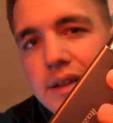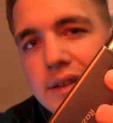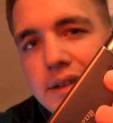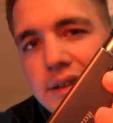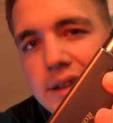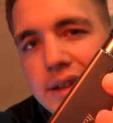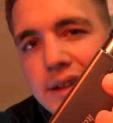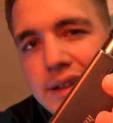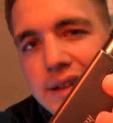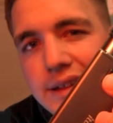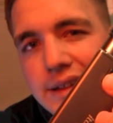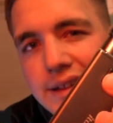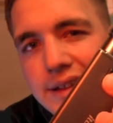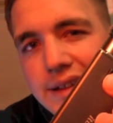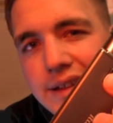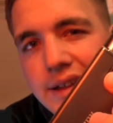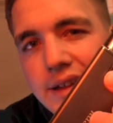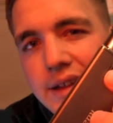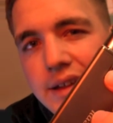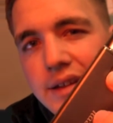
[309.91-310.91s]
like
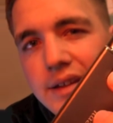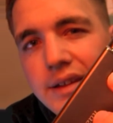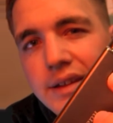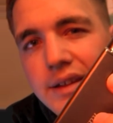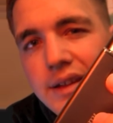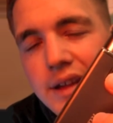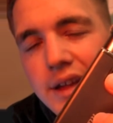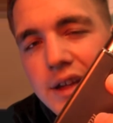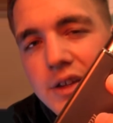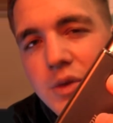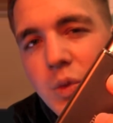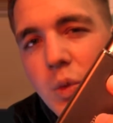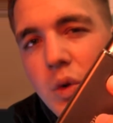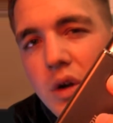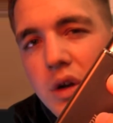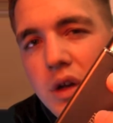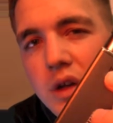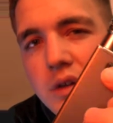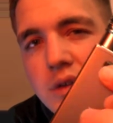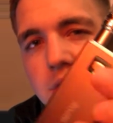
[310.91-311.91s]
it's
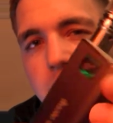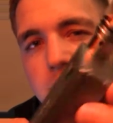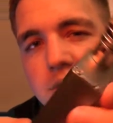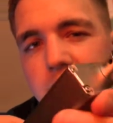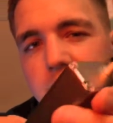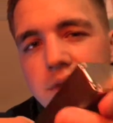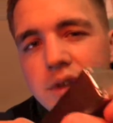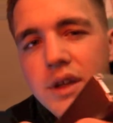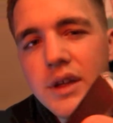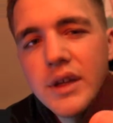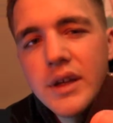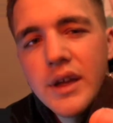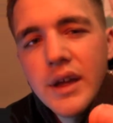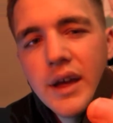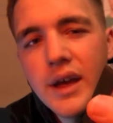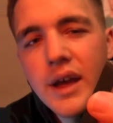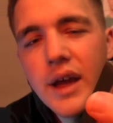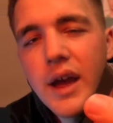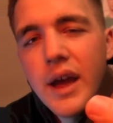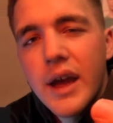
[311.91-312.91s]
working.
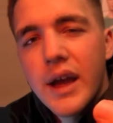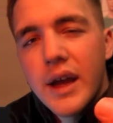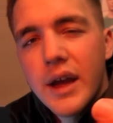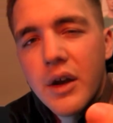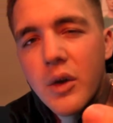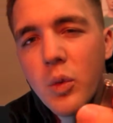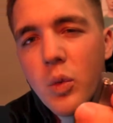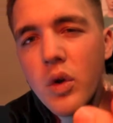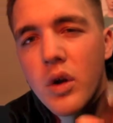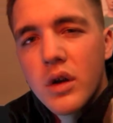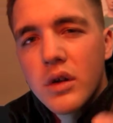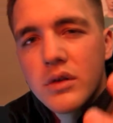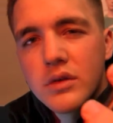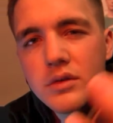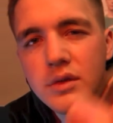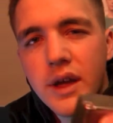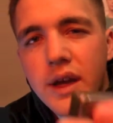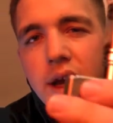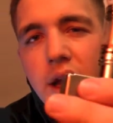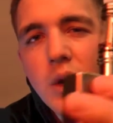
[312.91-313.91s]
I gotta
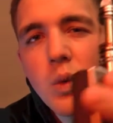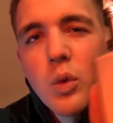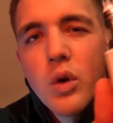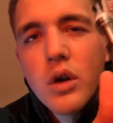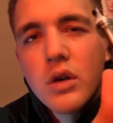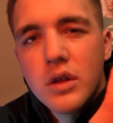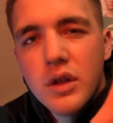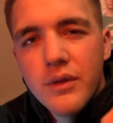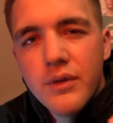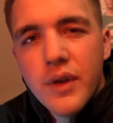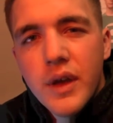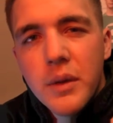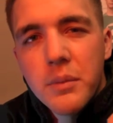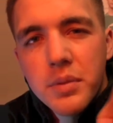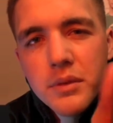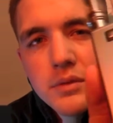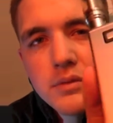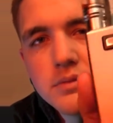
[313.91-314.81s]
work to vape.